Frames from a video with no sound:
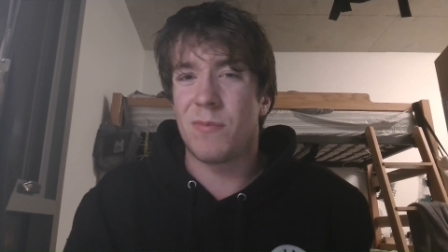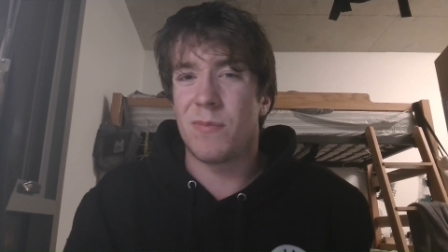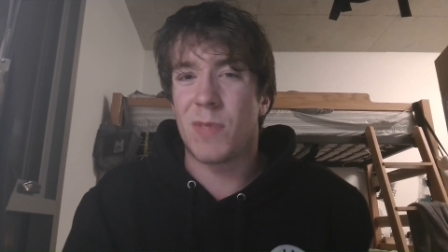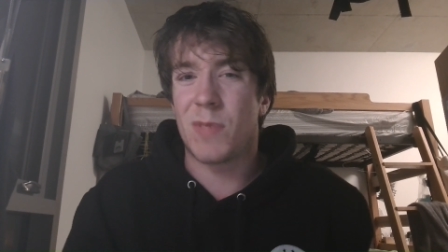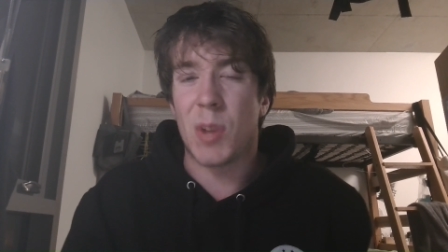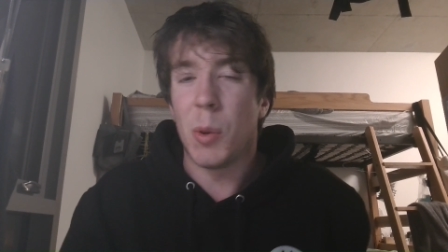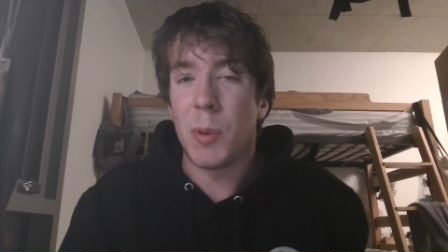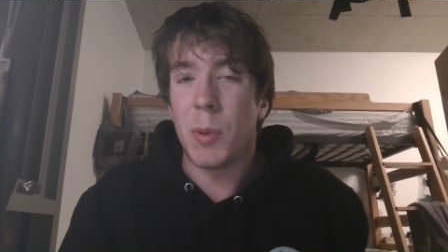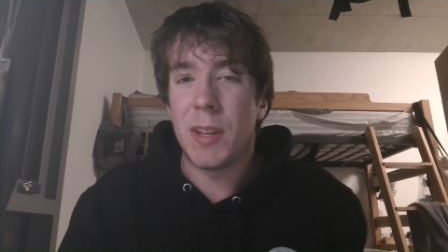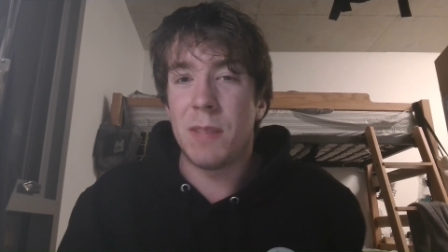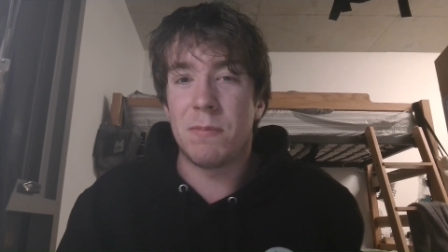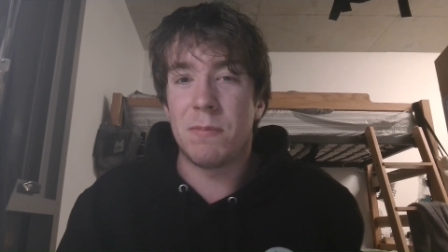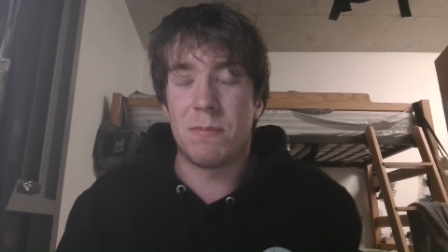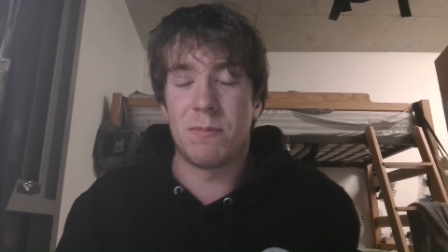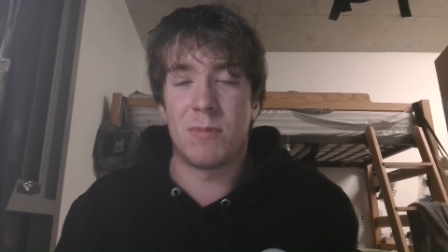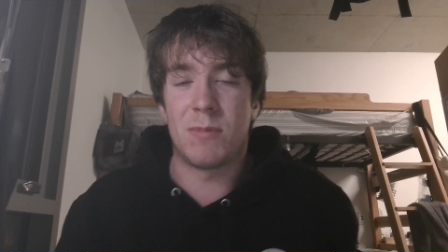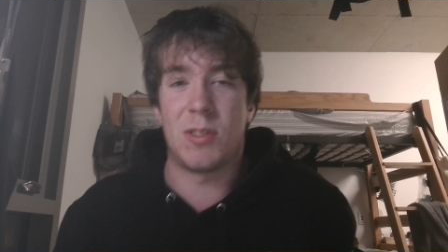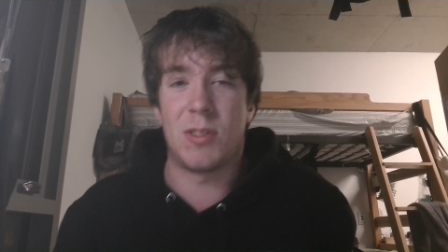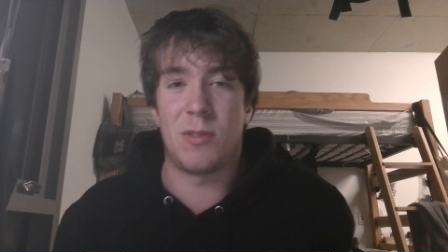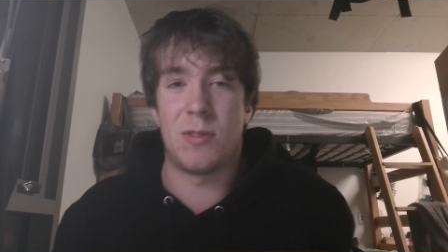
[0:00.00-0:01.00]
So he
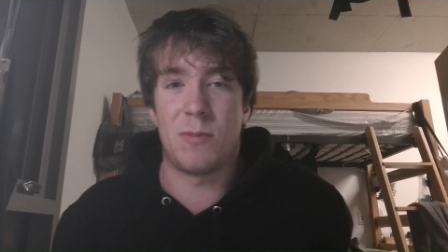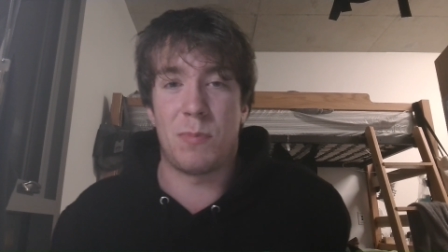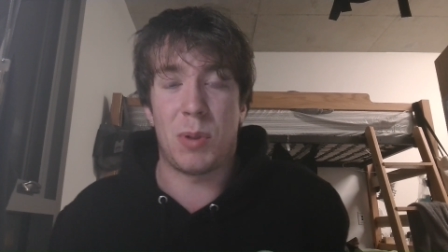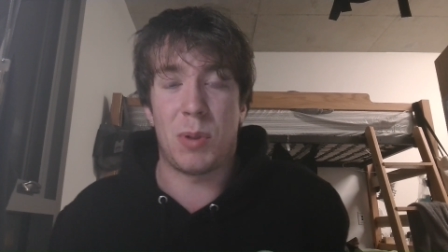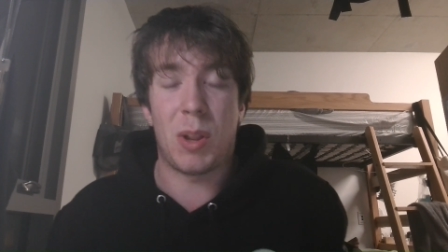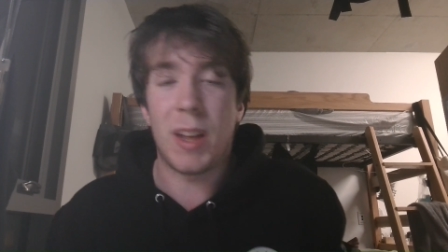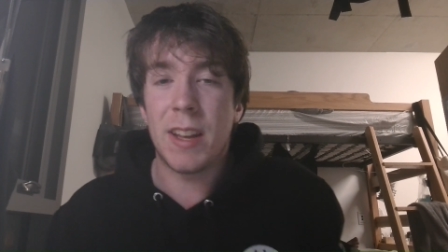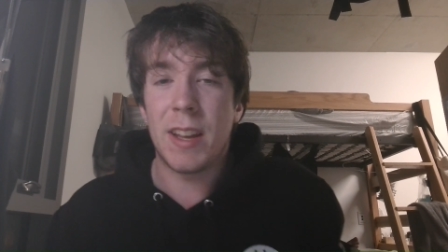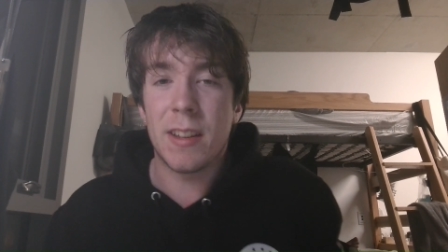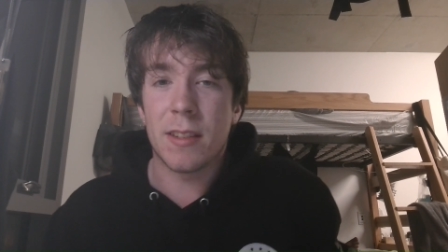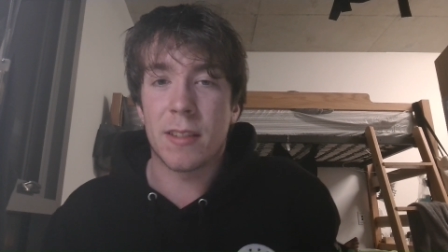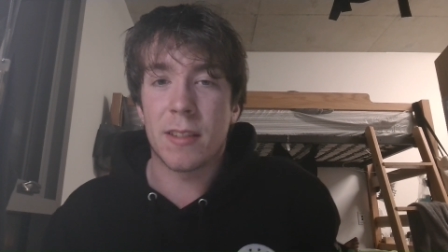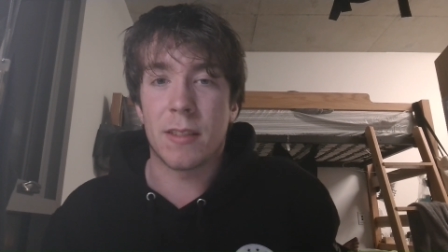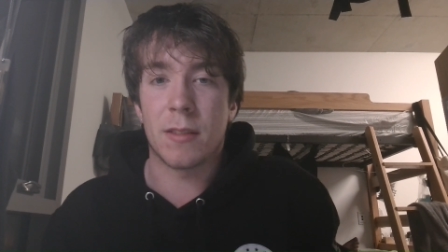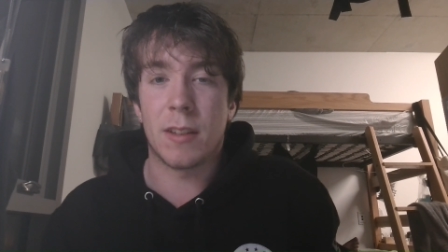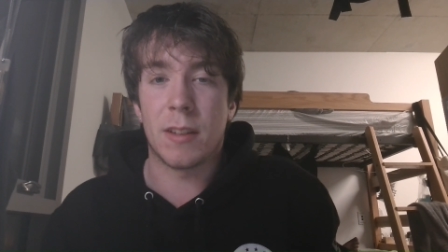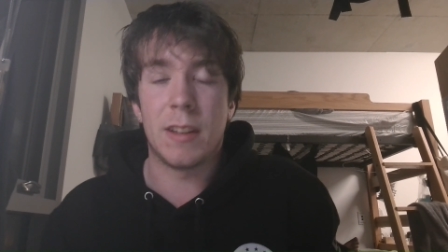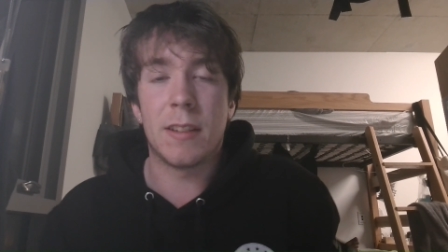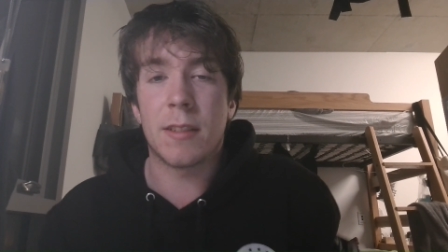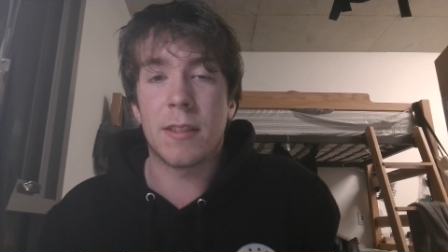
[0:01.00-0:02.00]

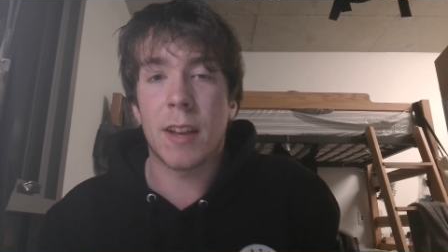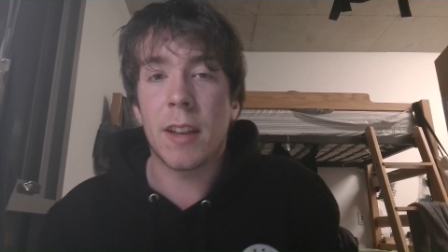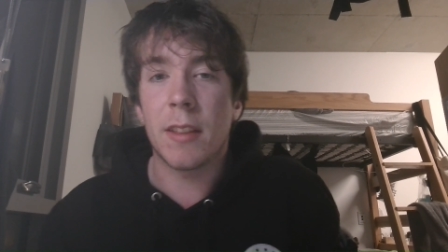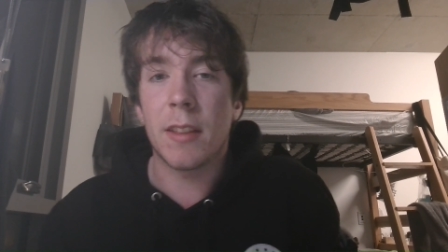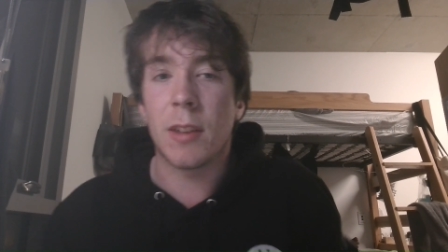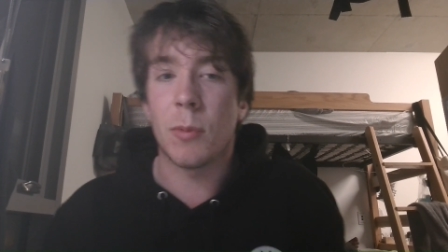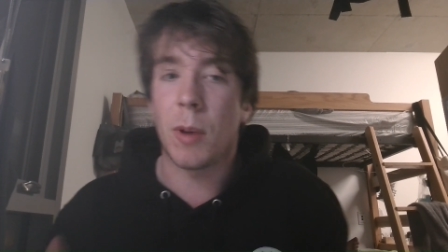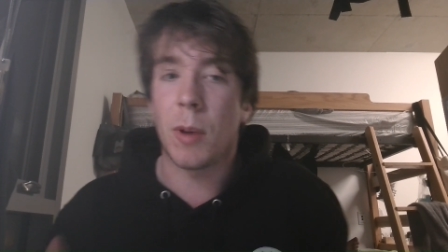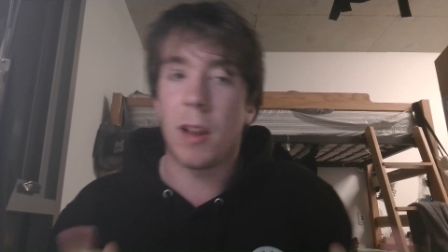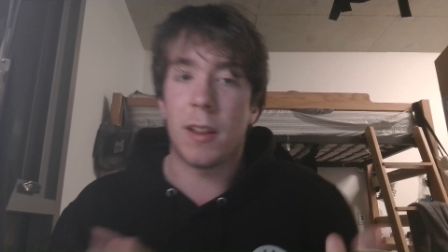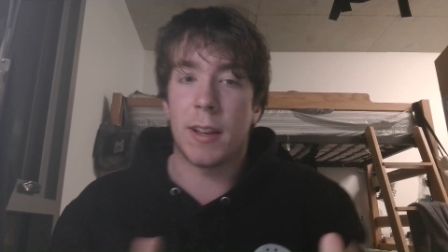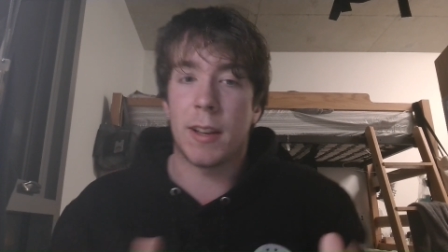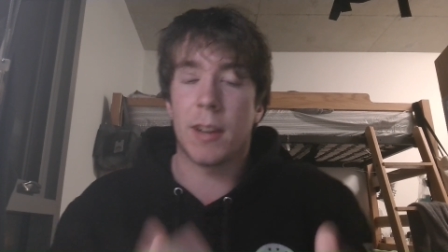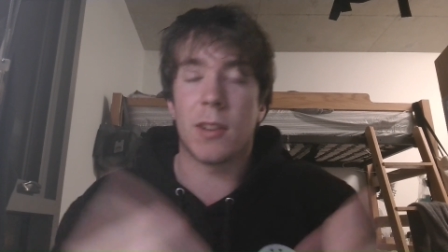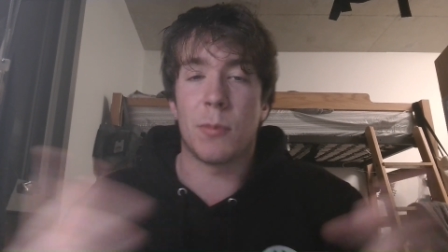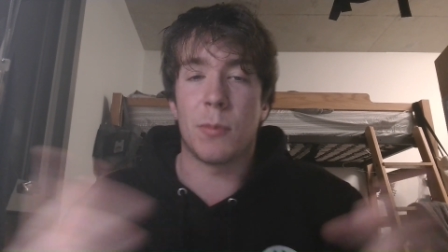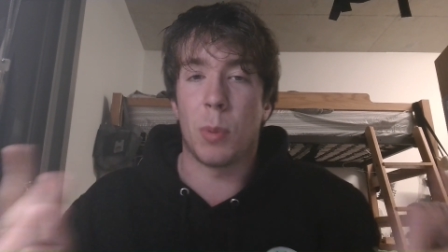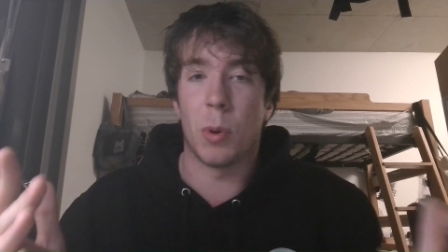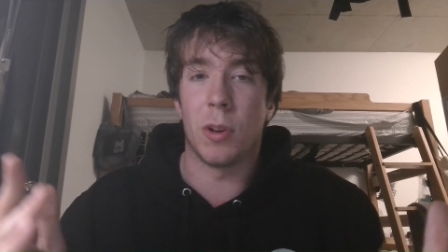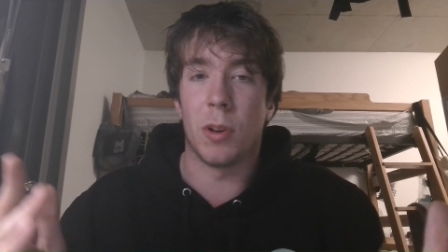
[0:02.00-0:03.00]
plays insanely well
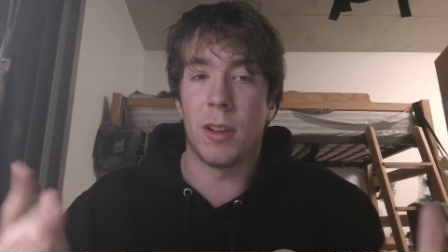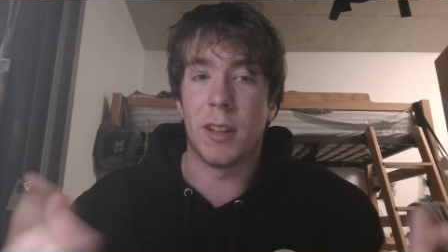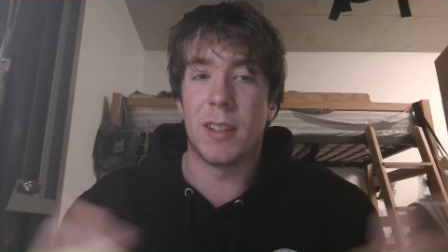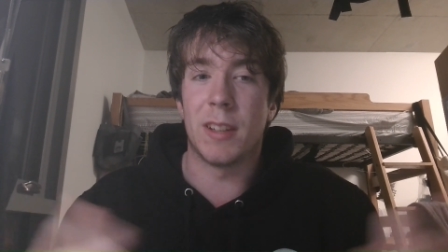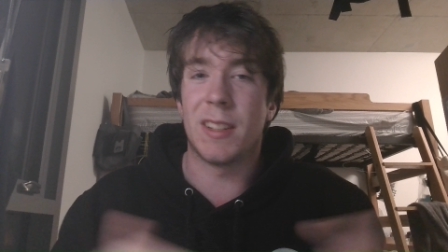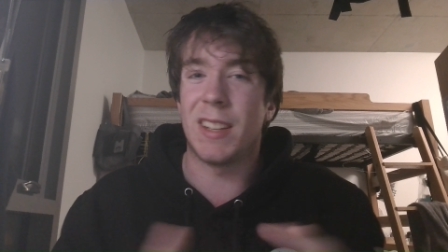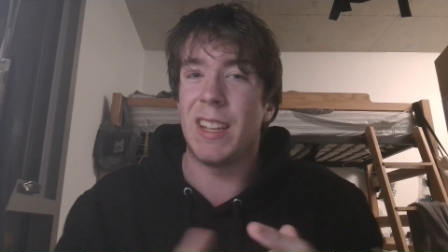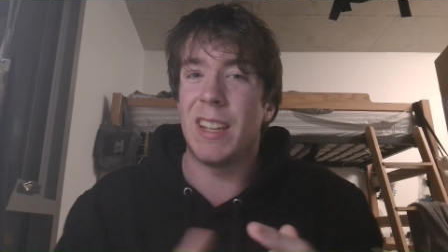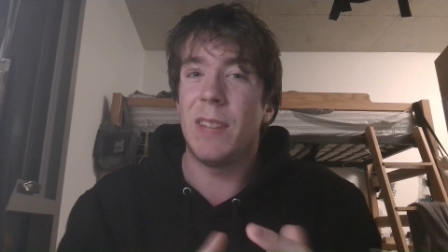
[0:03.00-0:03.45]
against Portland,